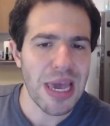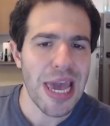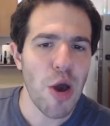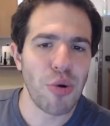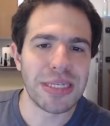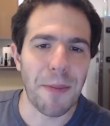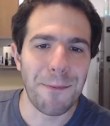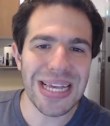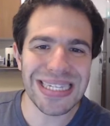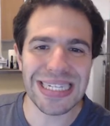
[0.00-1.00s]
it was a
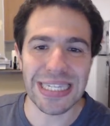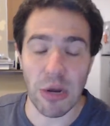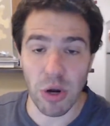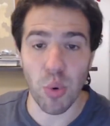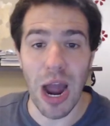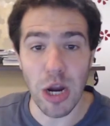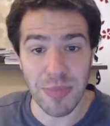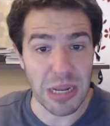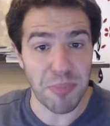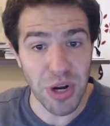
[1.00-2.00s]
business that required me
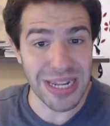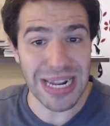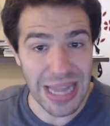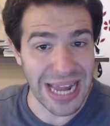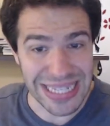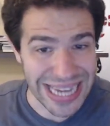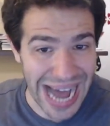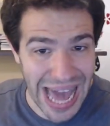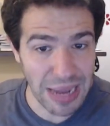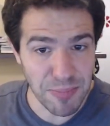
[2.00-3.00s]
to put in a lot of
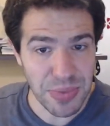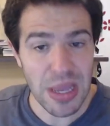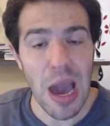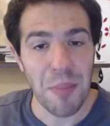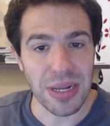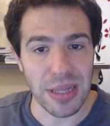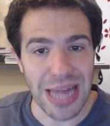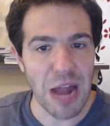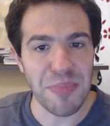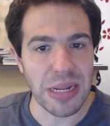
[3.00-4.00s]
time, but it
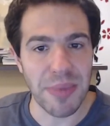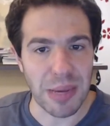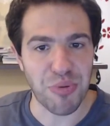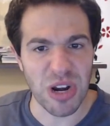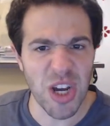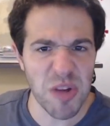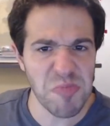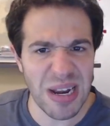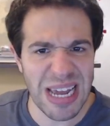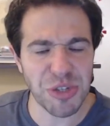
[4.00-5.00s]
allowed me to make pretty good
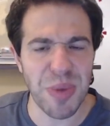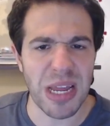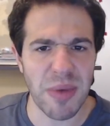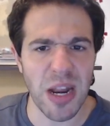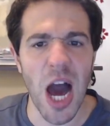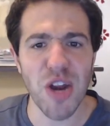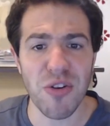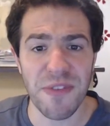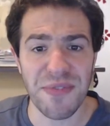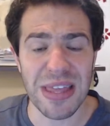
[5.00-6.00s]
money. I was making about
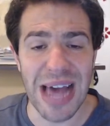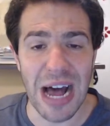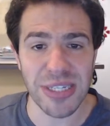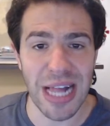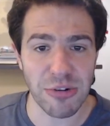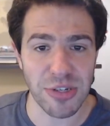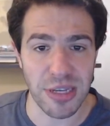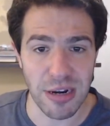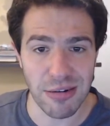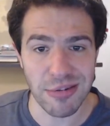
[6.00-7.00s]
$150,000 a
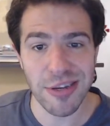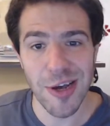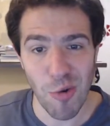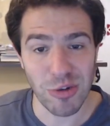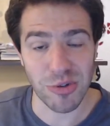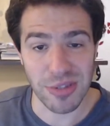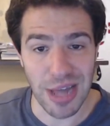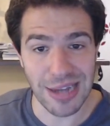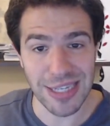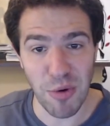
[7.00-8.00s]
year, which was
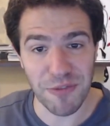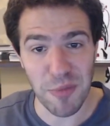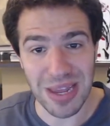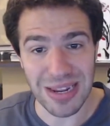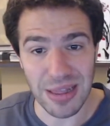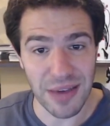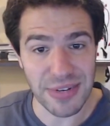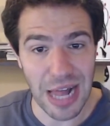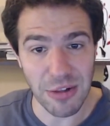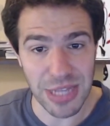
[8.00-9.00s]
nice. I went from making
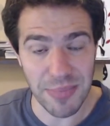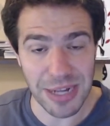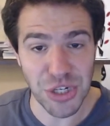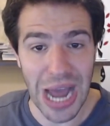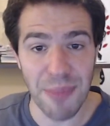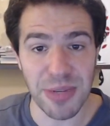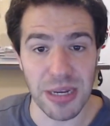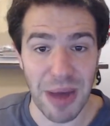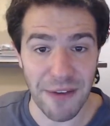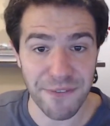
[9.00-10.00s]
$11 at my job to
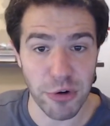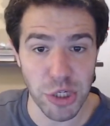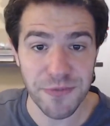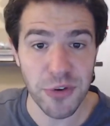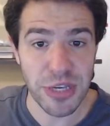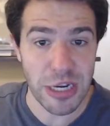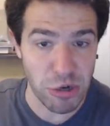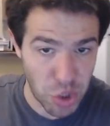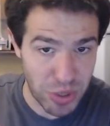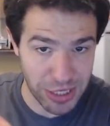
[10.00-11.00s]
my first full year
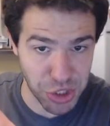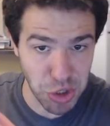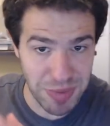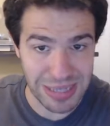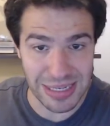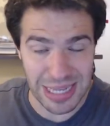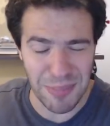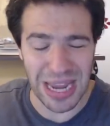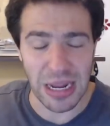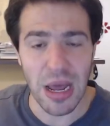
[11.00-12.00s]
doing this new business. I
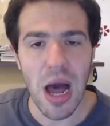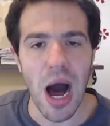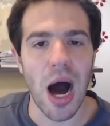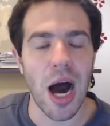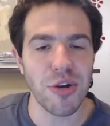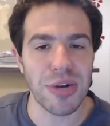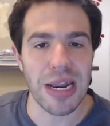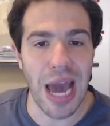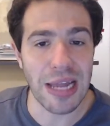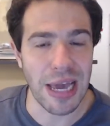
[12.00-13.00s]
made
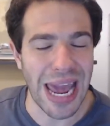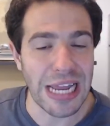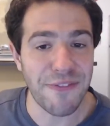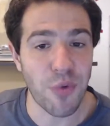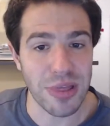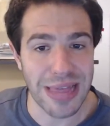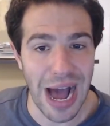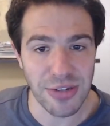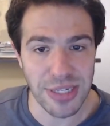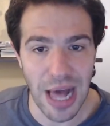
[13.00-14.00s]

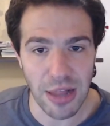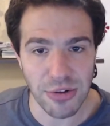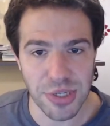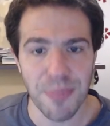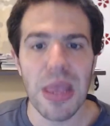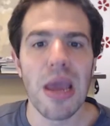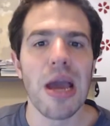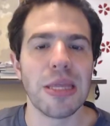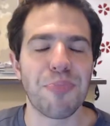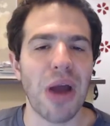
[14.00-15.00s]
$184,000.
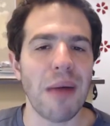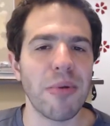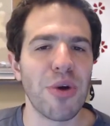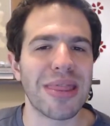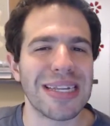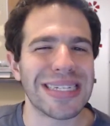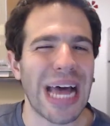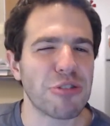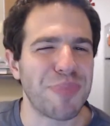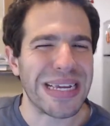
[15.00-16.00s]
The problem with it is I
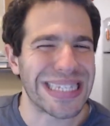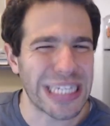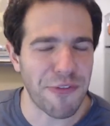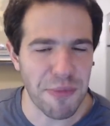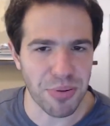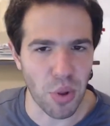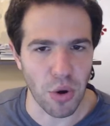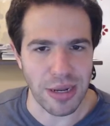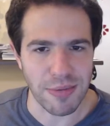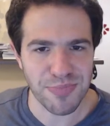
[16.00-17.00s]
was being
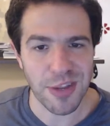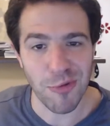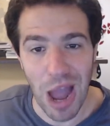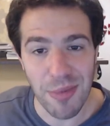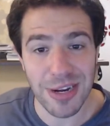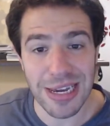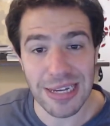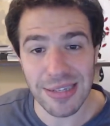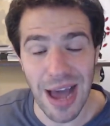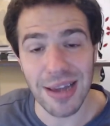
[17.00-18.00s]
self-employed. Robert
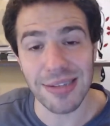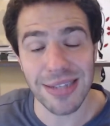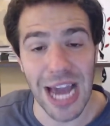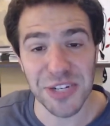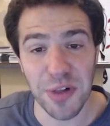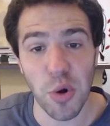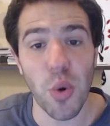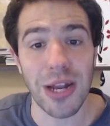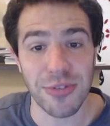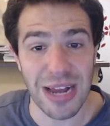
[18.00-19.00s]
Kiyosaki's cash flow
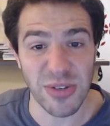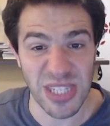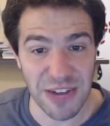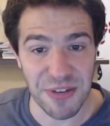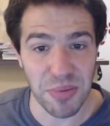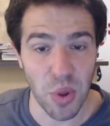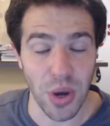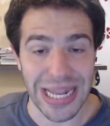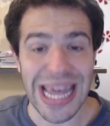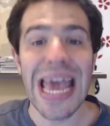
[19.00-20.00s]
quadrant, I was
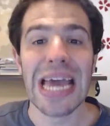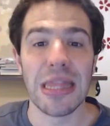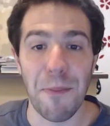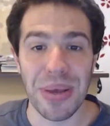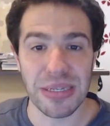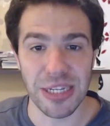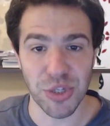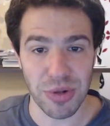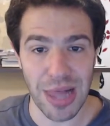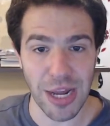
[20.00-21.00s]
self-employed. The business
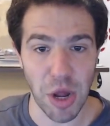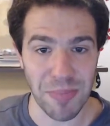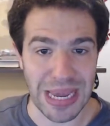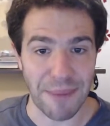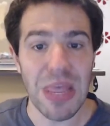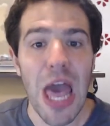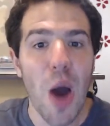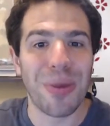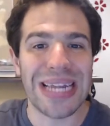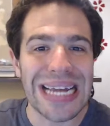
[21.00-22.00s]
relied on me.
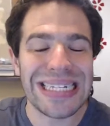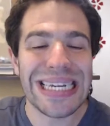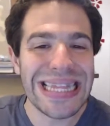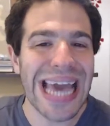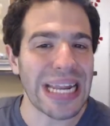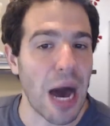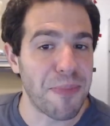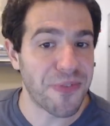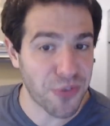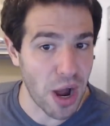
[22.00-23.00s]
But I did that up
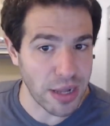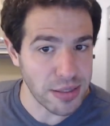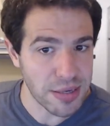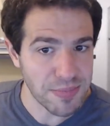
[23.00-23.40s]
front.